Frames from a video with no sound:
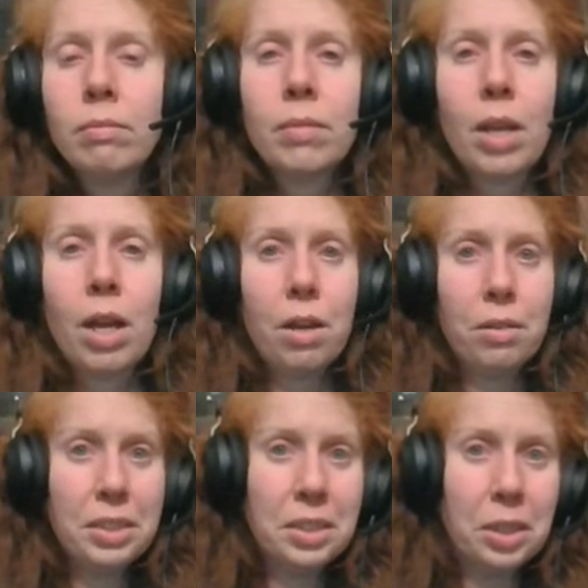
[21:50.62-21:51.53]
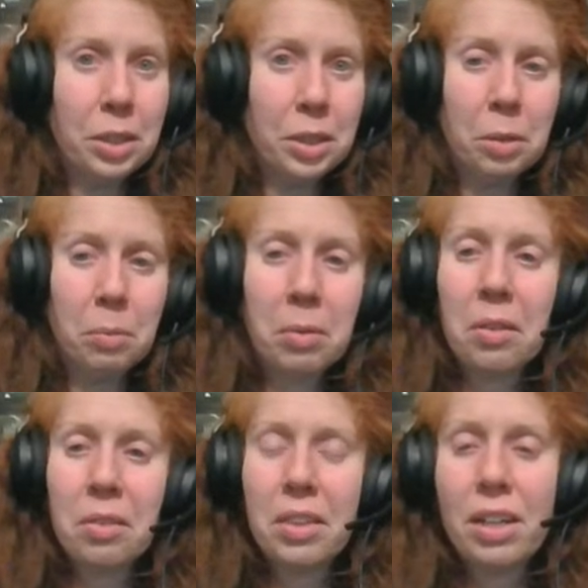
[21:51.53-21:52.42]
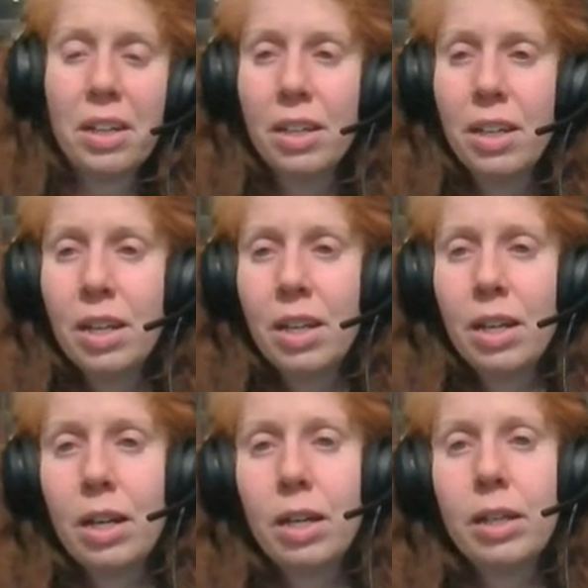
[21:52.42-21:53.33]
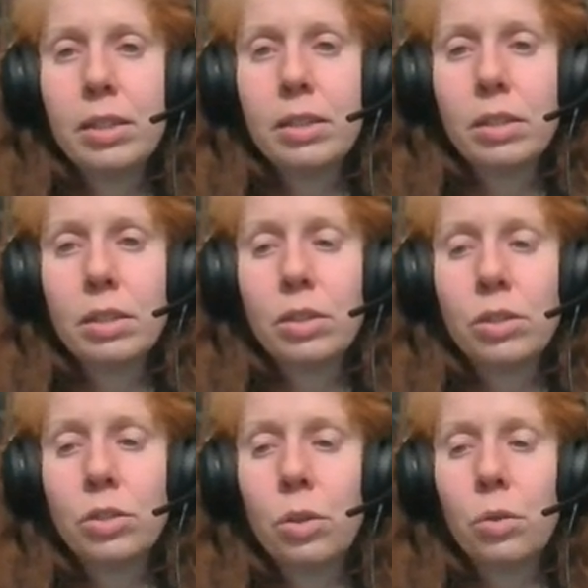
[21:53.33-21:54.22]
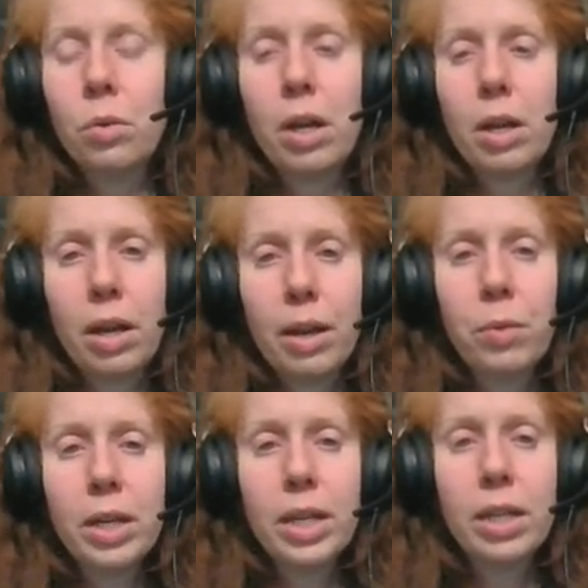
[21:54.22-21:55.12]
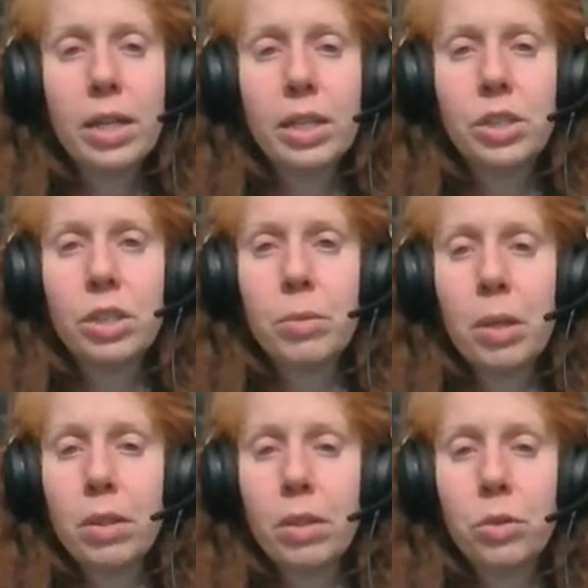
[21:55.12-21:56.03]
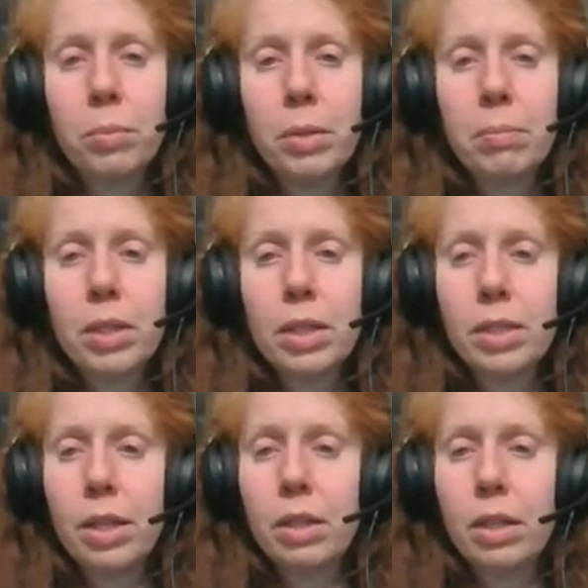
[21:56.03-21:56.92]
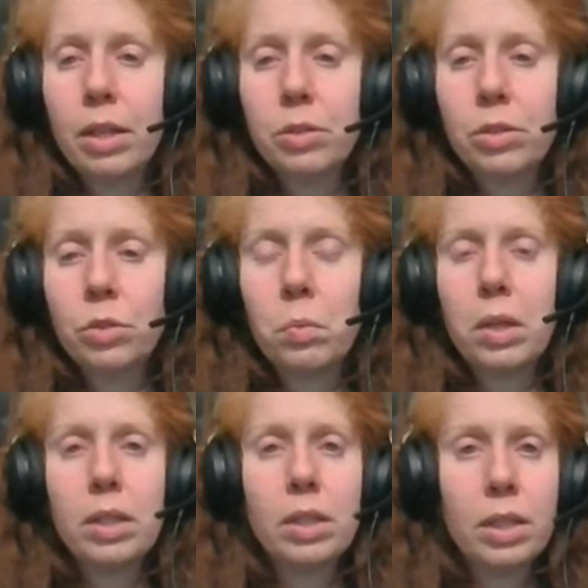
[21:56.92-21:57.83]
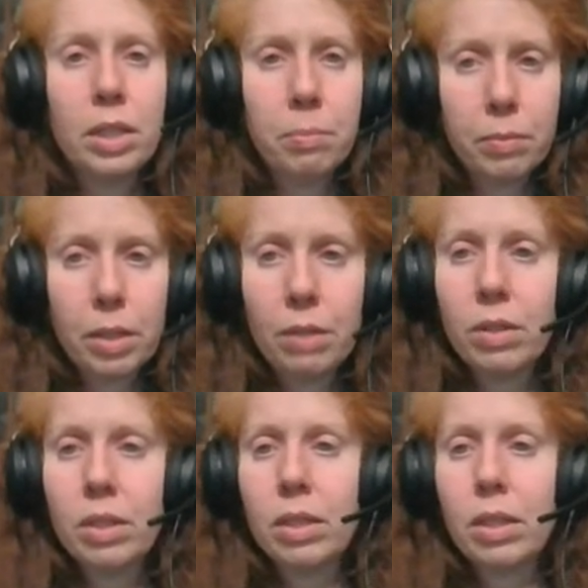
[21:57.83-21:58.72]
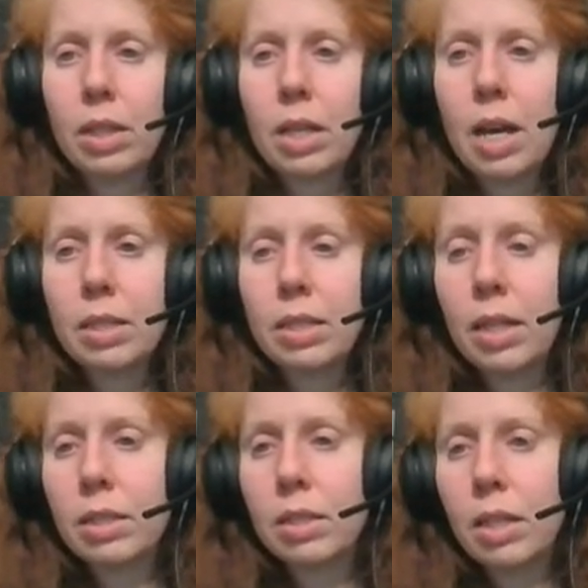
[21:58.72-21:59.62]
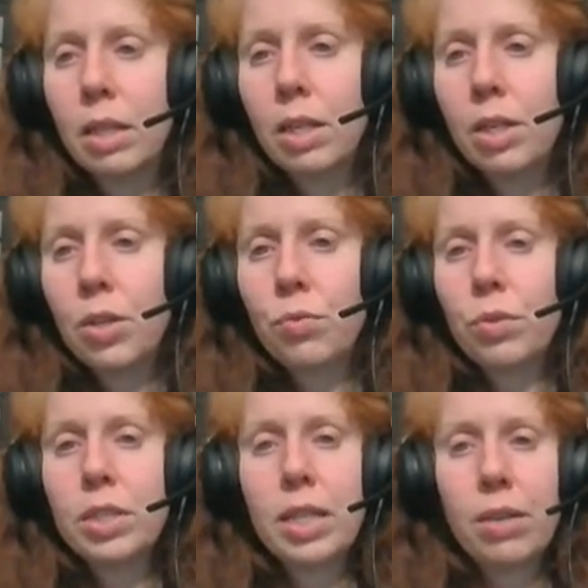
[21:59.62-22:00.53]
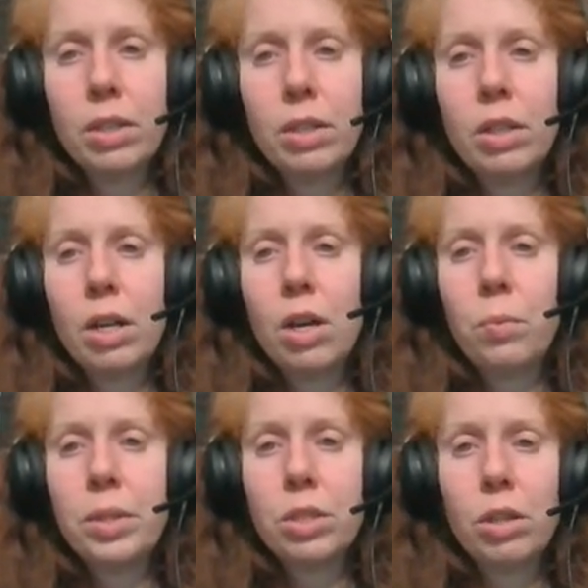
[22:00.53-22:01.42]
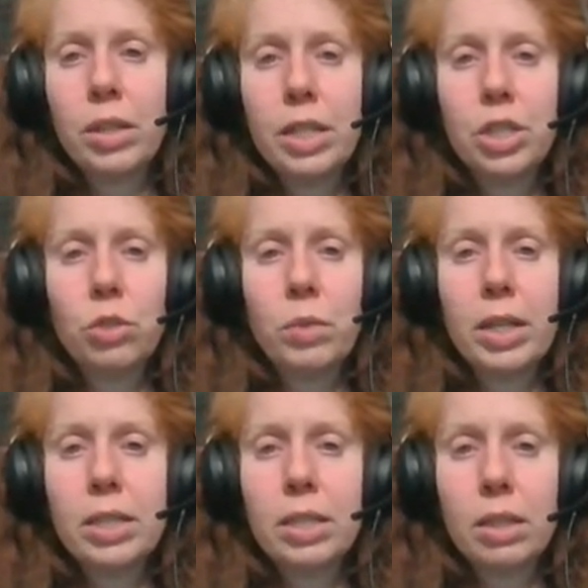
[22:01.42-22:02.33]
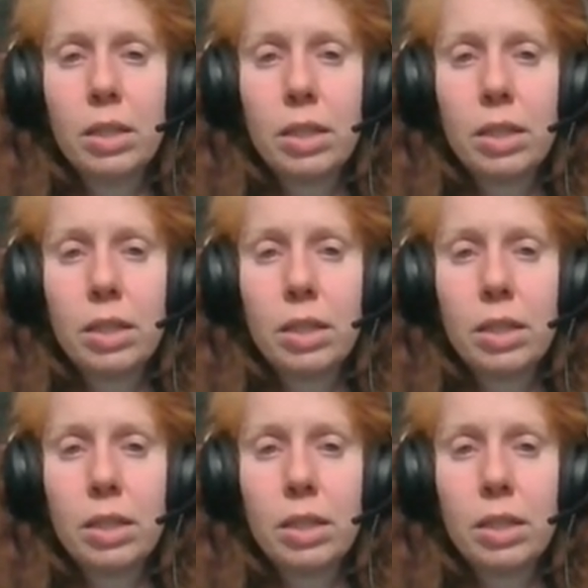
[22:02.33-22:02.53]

All right. Sorry about that. Uh, so I went ahead and I jumped up a little bit because I, I just wanted to keep everything in context. Verse seven, uh, we saw nation rising against